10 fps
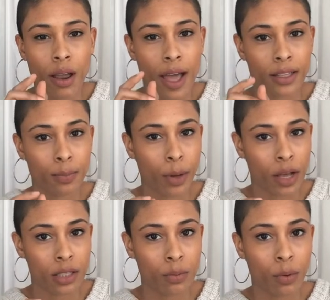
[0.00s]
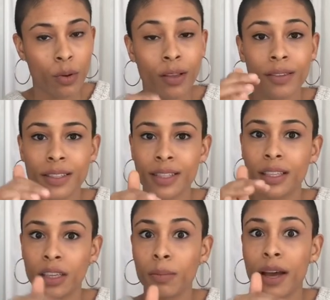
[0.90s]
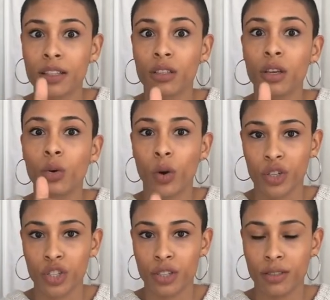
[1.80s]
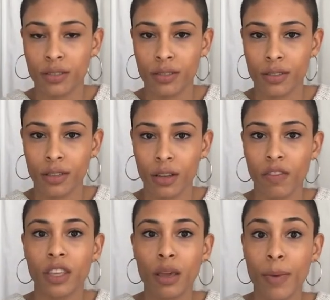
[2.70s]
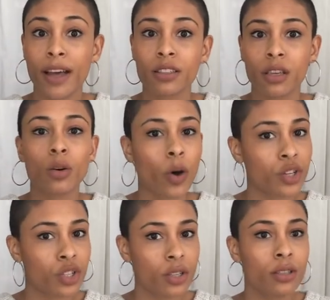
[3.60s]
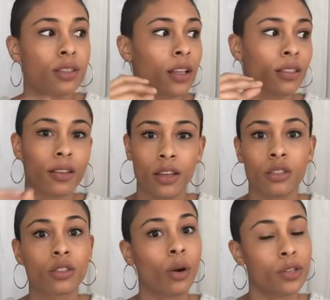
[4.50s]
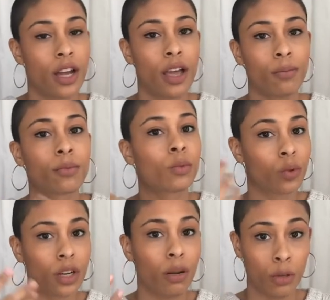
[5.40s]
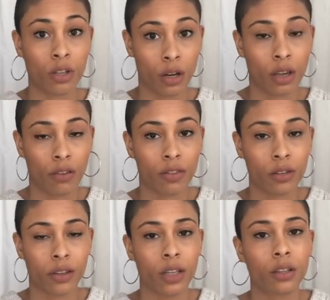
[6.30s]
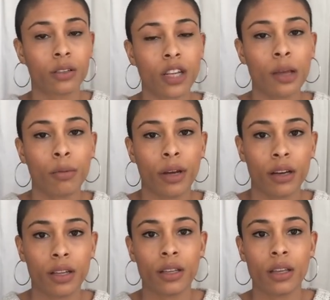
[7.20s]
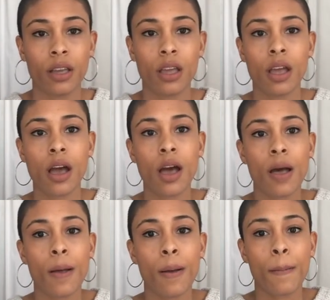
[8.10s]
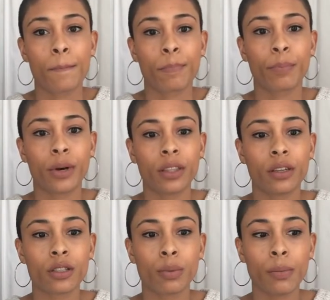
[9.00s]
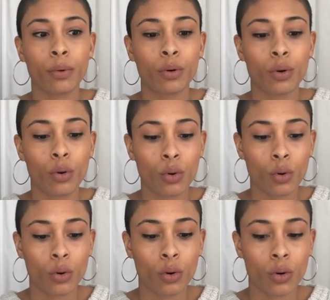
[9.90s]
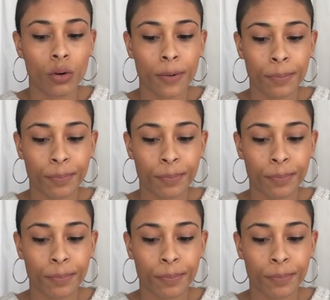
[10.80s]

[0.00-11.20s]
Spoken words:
as possible unless they keep asking questions. They keep asking questions, then it's go time. We're gonna be talking for a very long time about it. But there's people who